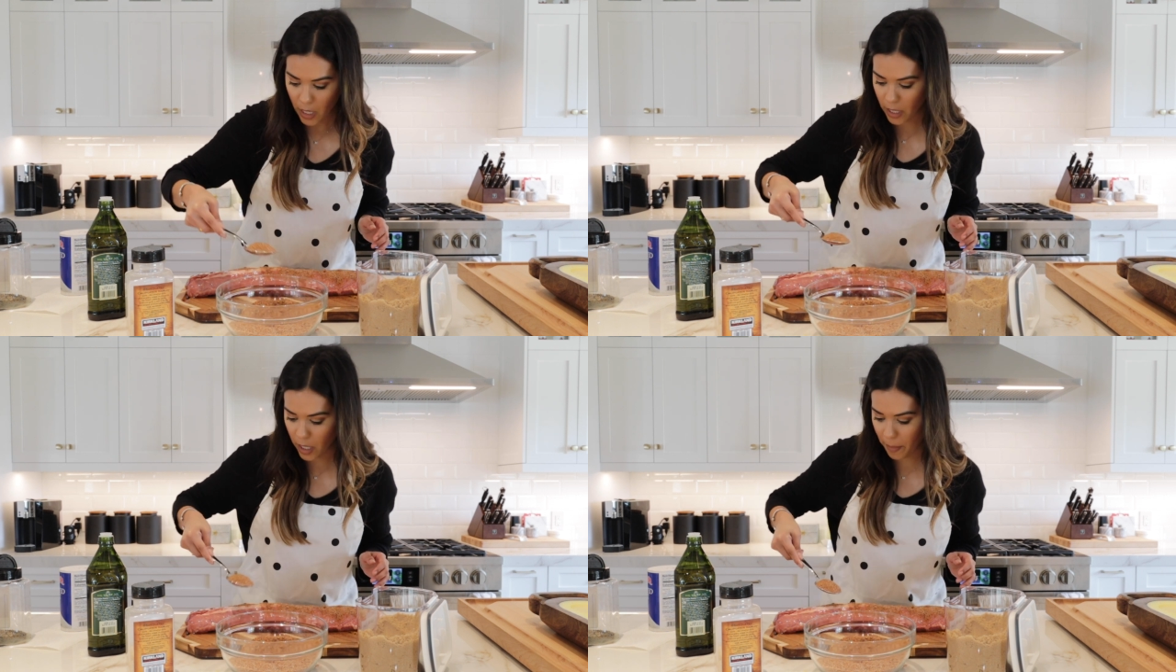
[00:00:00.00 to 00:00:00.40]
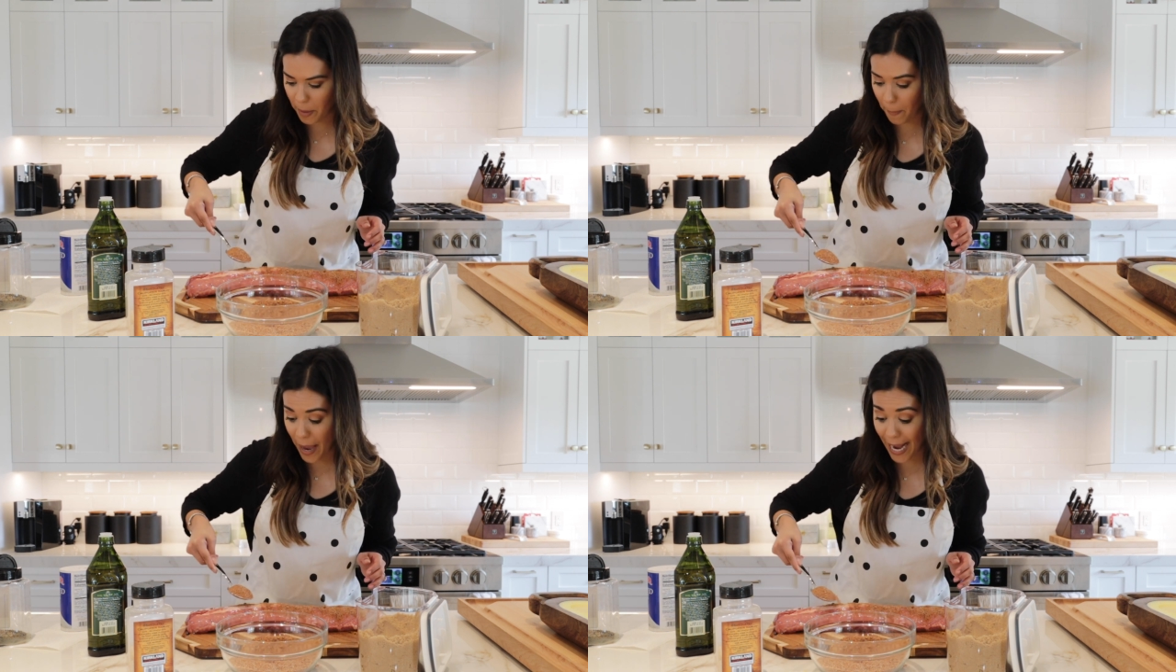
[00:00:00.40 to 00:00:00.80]
And then I'm
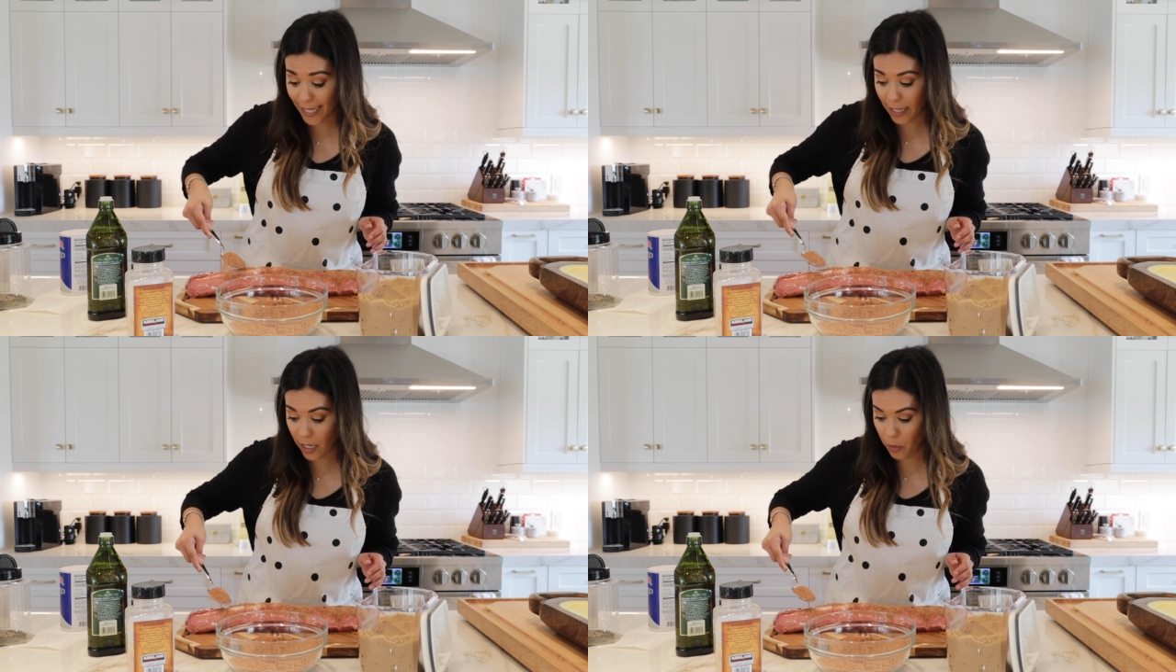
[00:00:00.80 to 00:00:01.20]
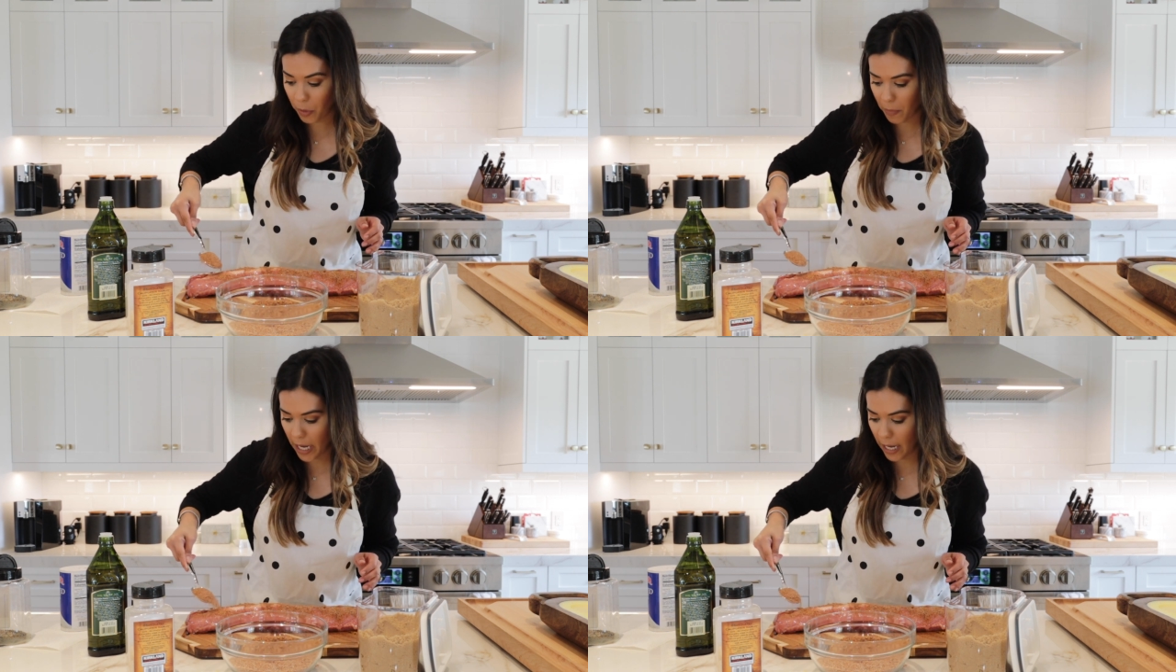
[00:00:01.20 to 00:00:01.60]
gonna pat it in
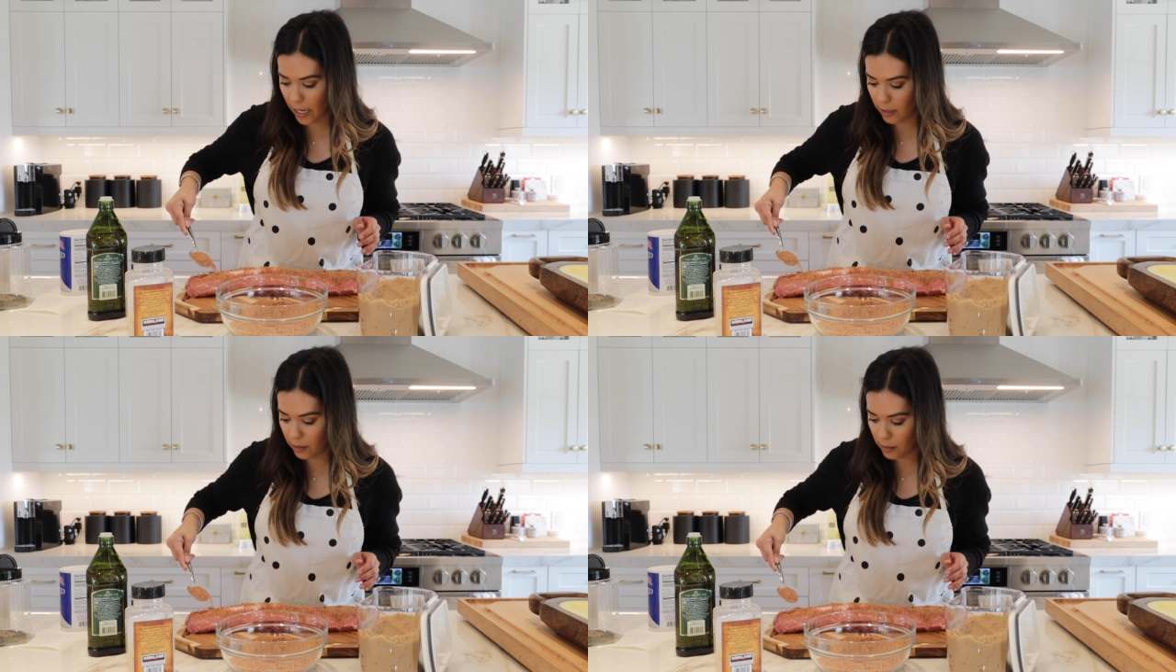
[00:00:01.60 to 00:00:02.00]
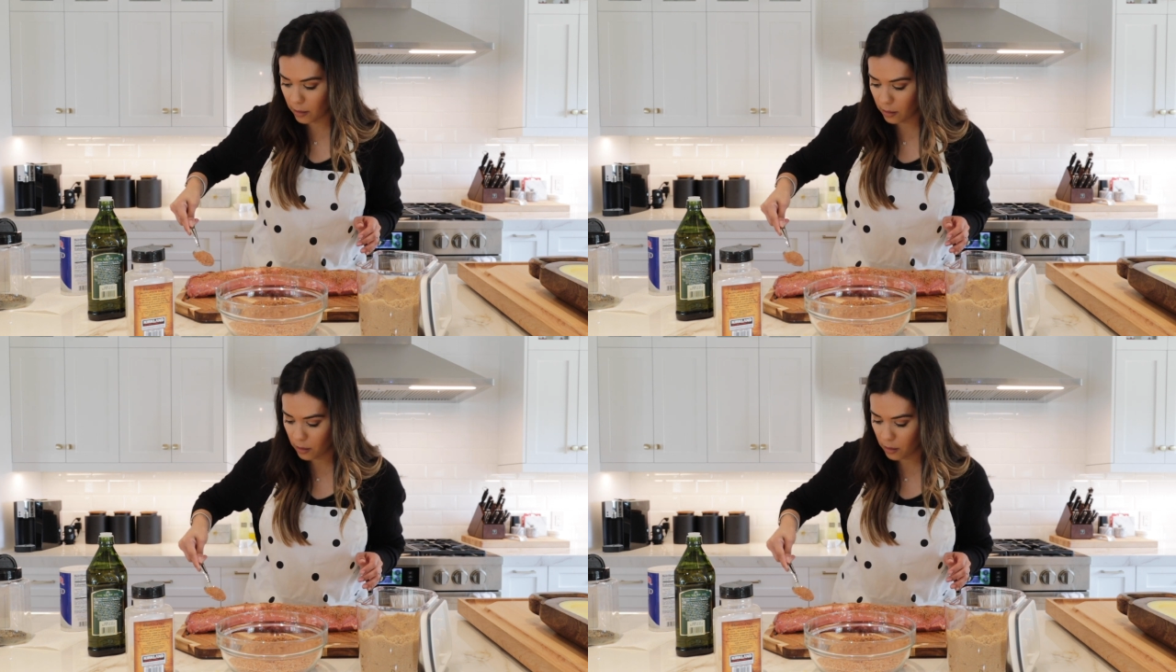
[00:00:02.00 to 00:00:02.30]
with my hands.